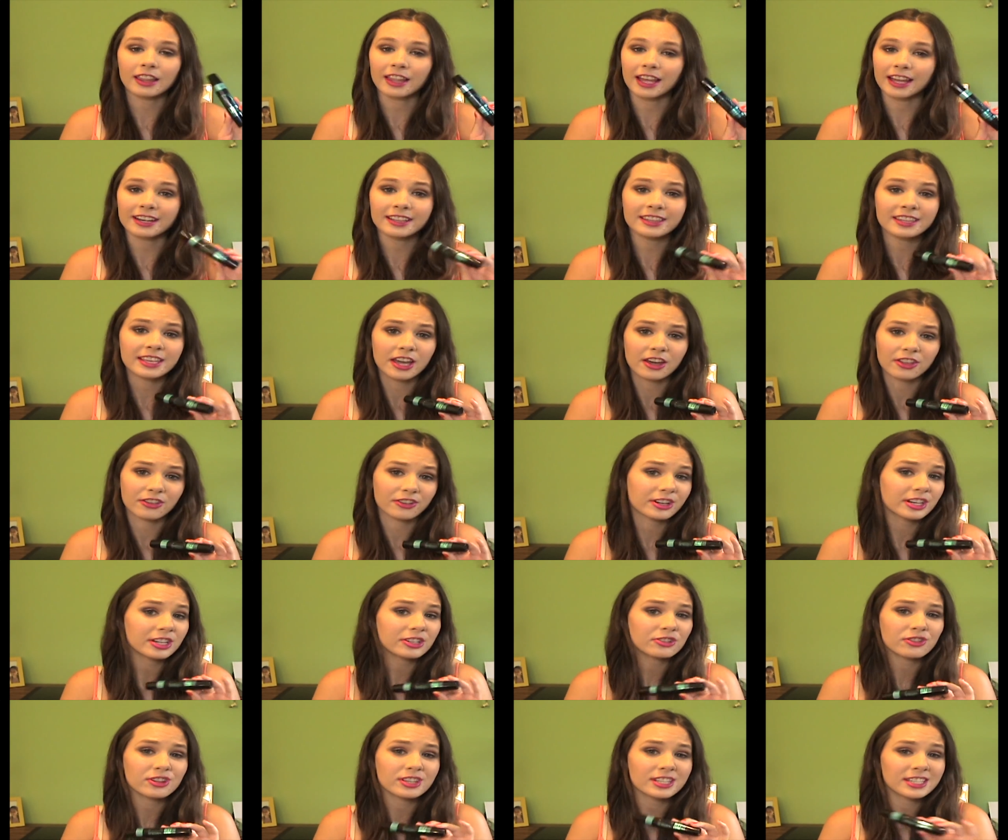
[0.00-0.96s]
A lot of the other
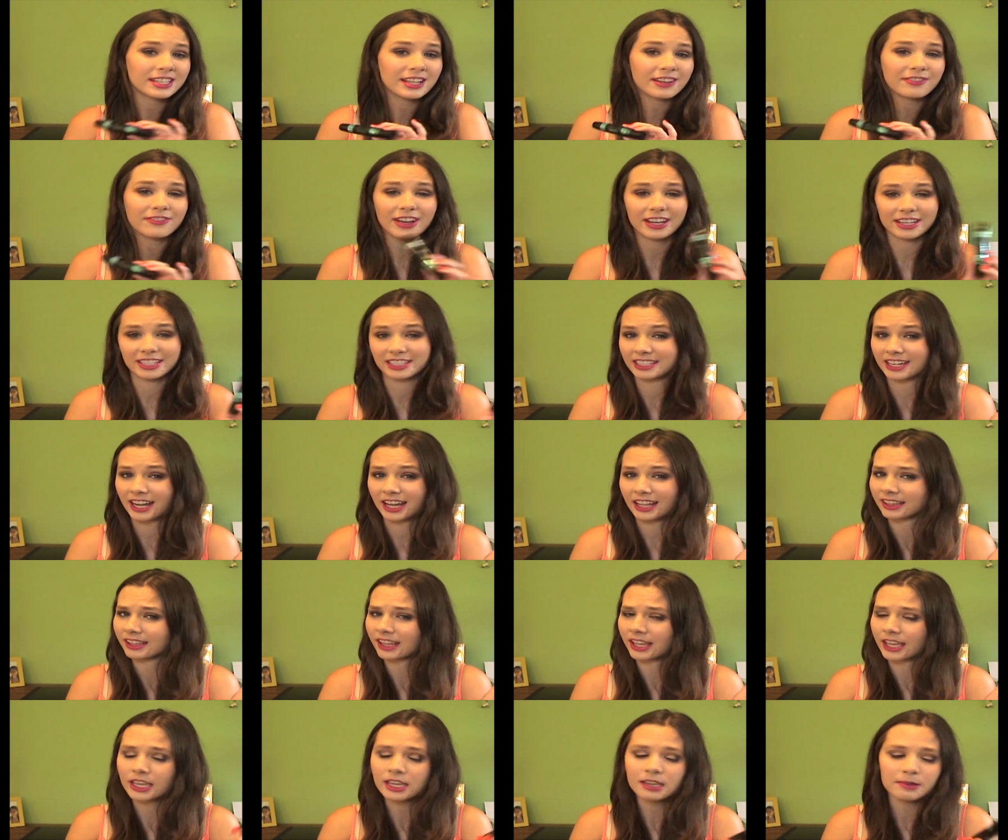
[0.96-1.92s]
Catrice stuff I did
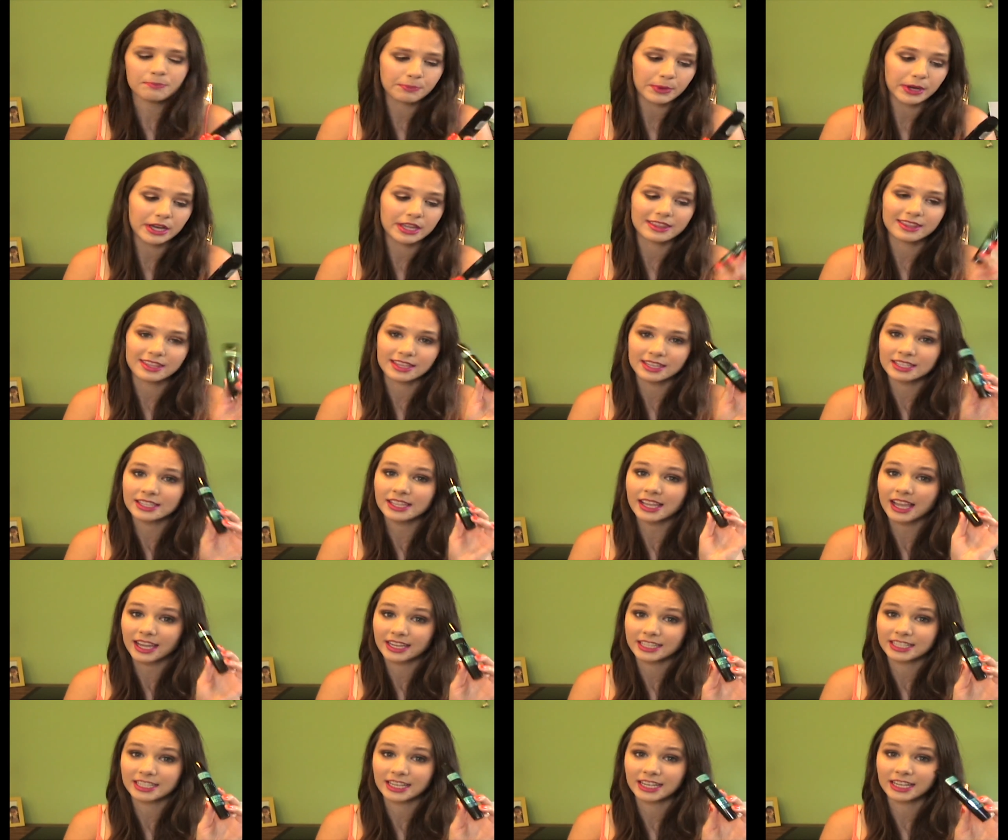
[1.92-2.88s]
not like, but this
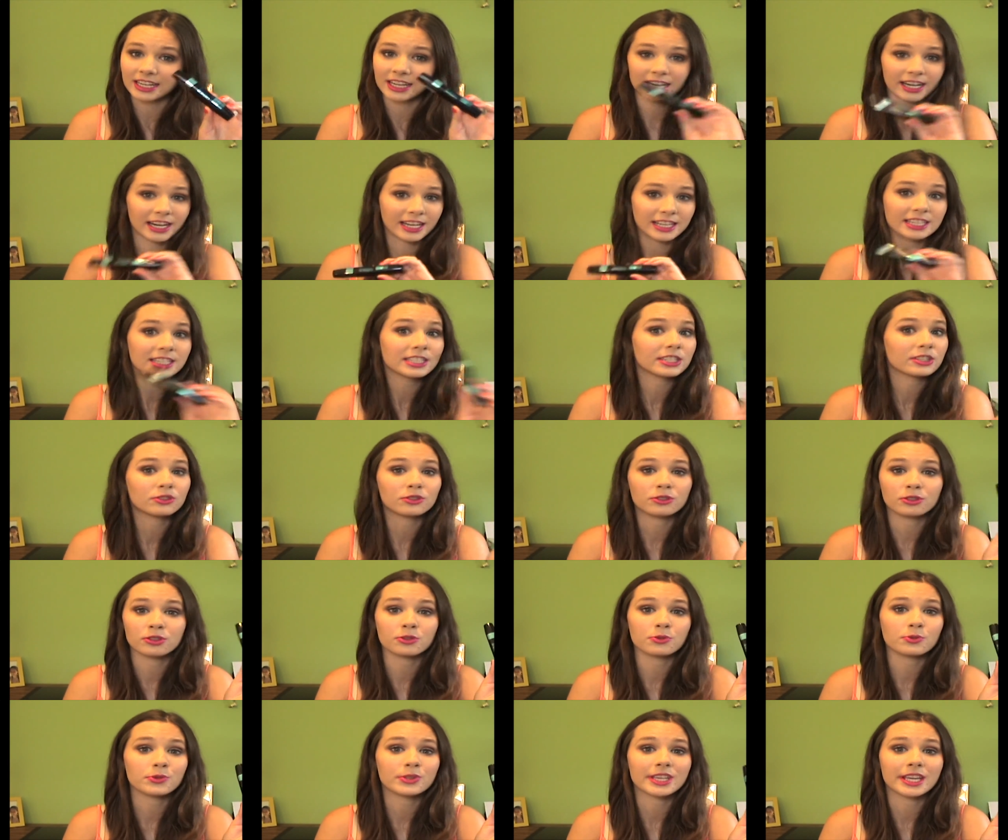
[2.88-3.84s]
I did and I still
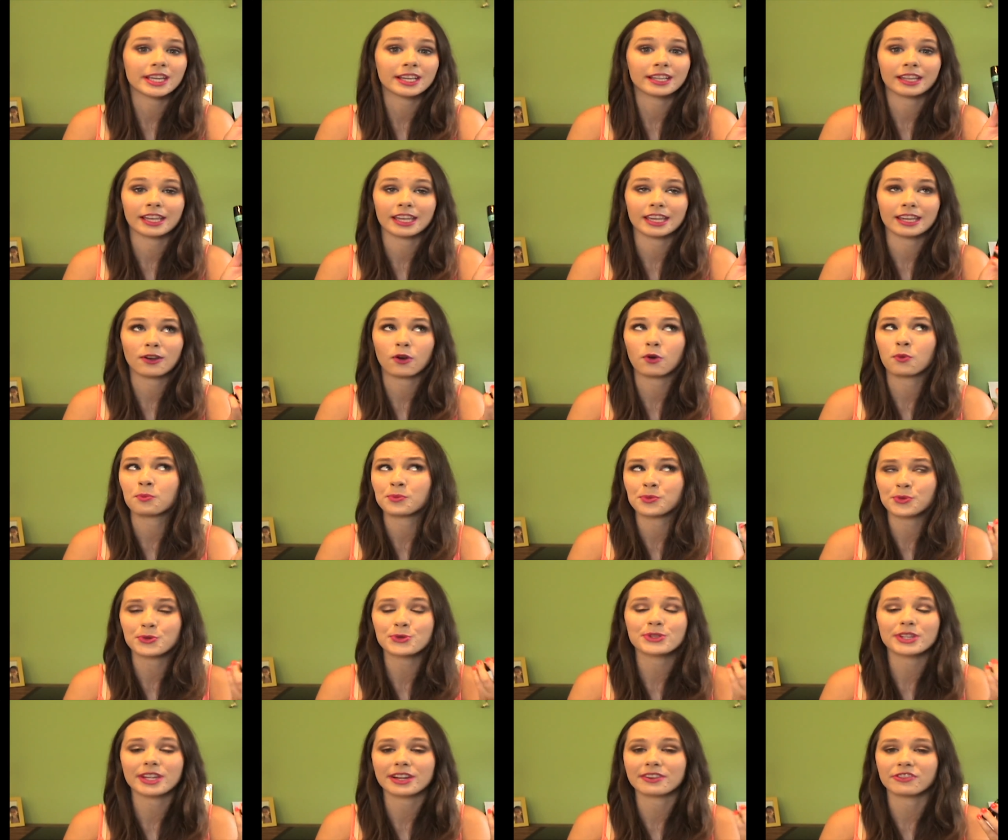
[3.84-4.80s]
use it like
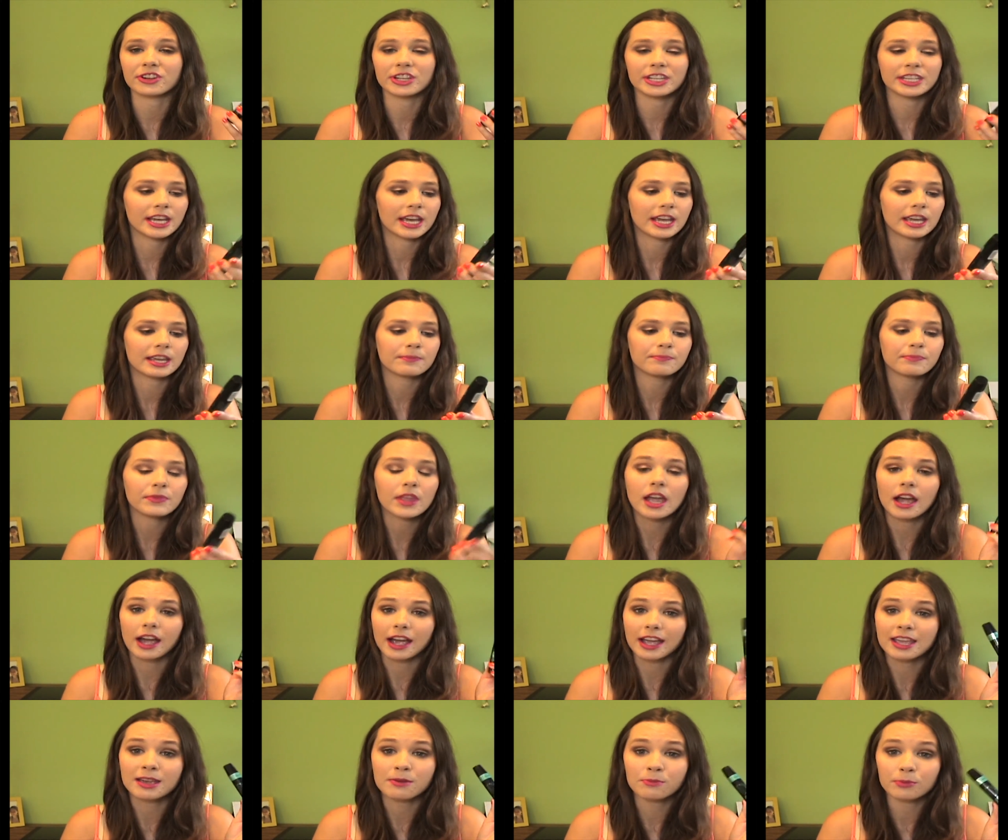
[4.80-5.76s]
almost every day.
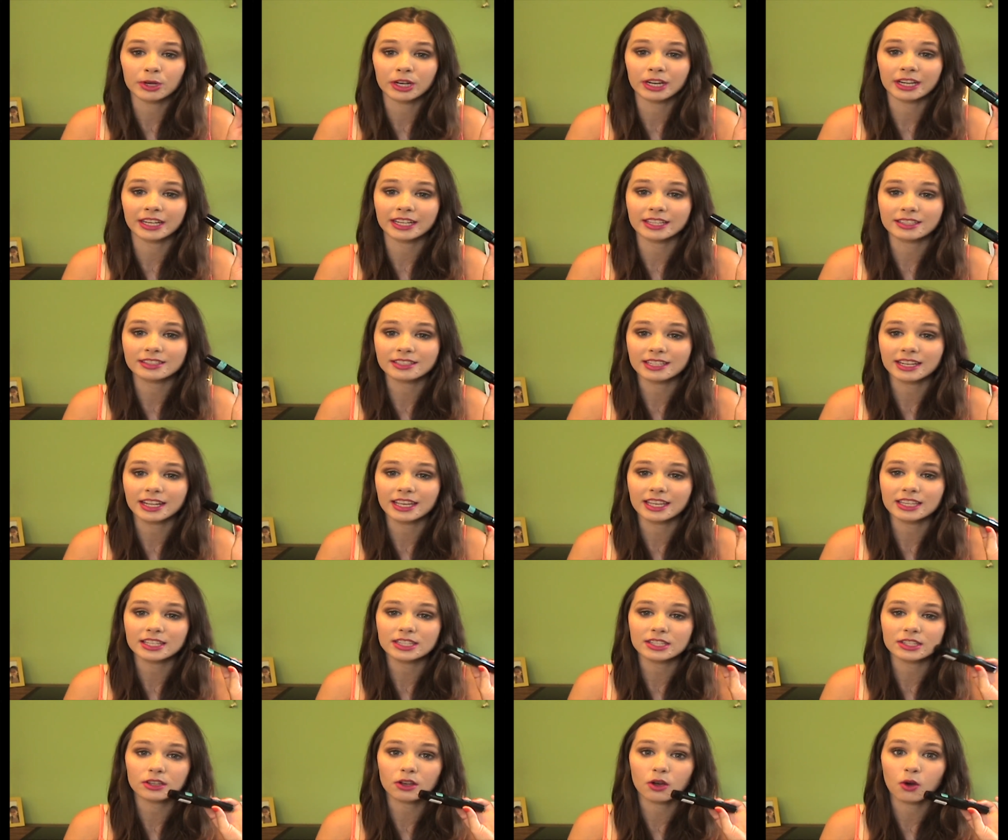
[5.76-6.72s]
I am wearing it today,
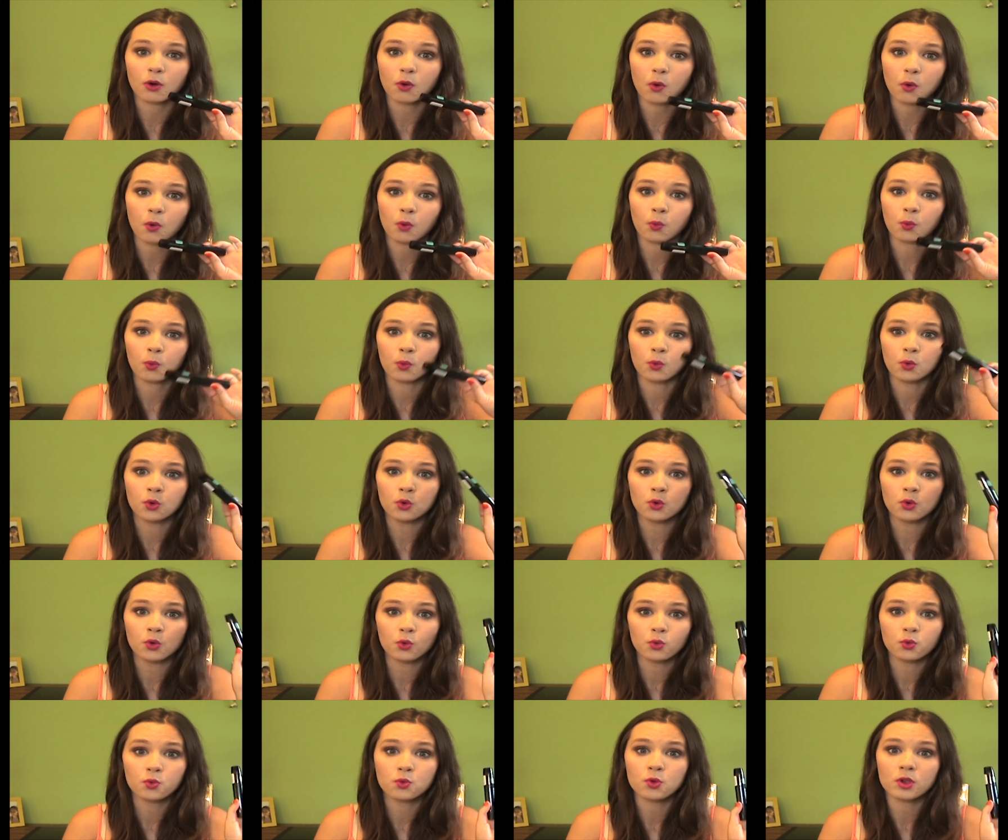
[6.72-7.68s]
so
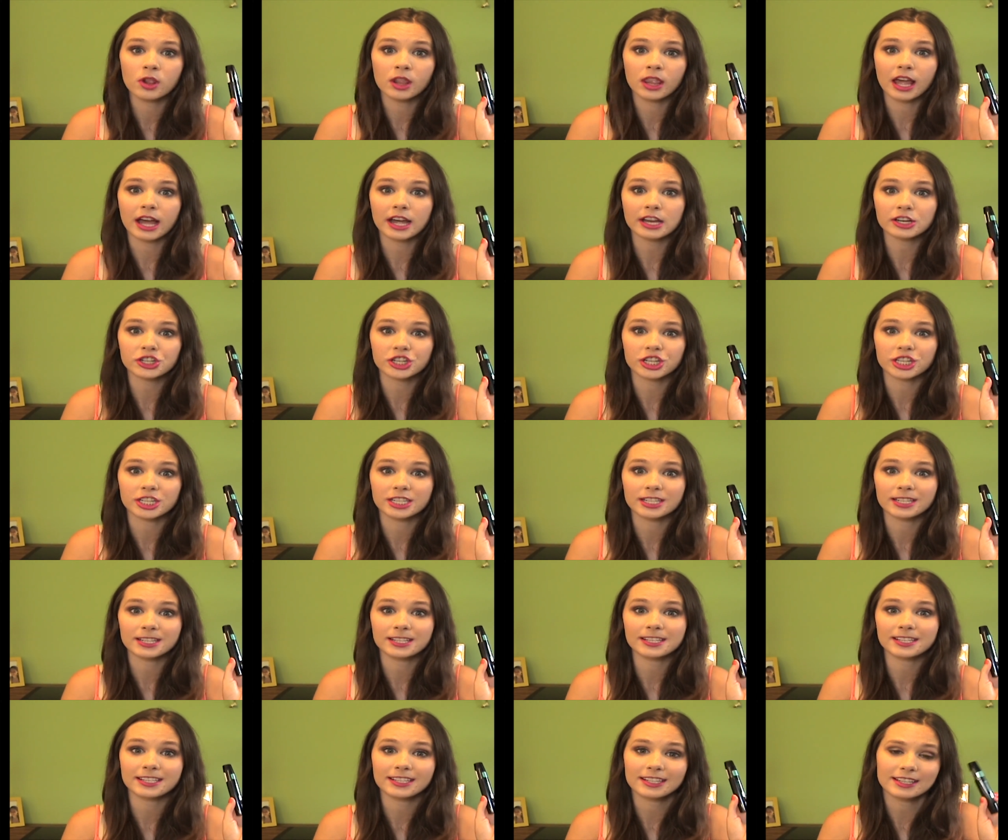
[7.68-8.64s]
ooh,
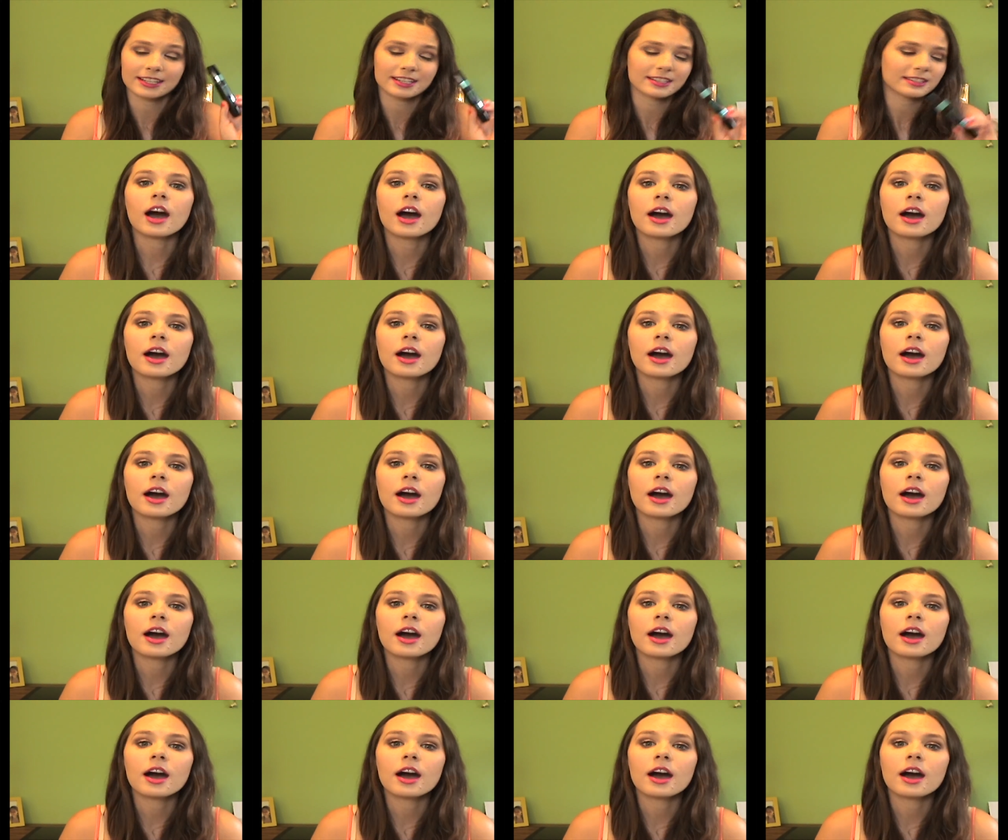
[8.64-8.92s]
lashes.